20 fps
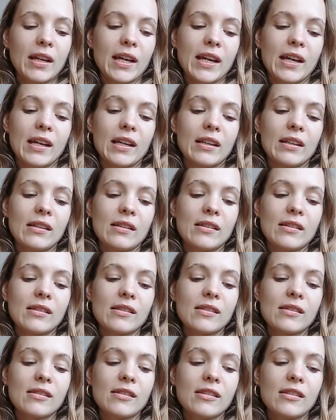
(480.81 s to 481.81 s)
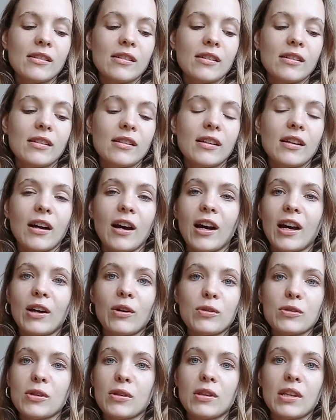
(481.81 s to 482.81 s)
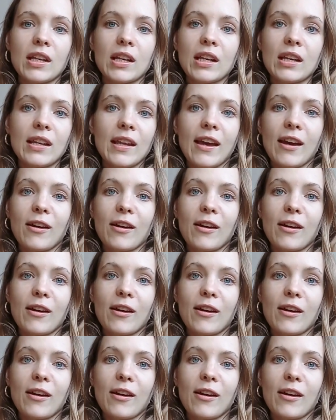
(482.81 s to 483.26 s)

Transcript: and I also think,